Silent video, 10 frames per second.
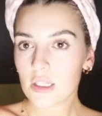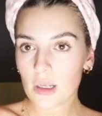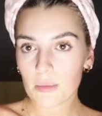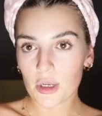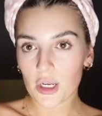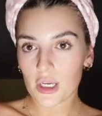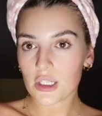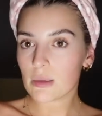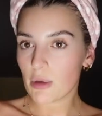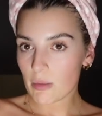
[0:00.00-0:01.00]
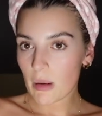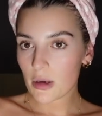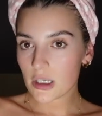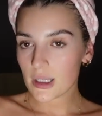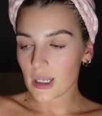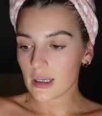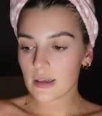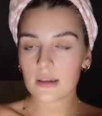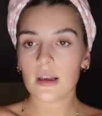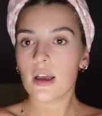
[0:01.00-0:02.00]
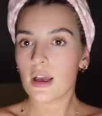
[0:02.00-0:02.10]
So I'm going to smother my body in this,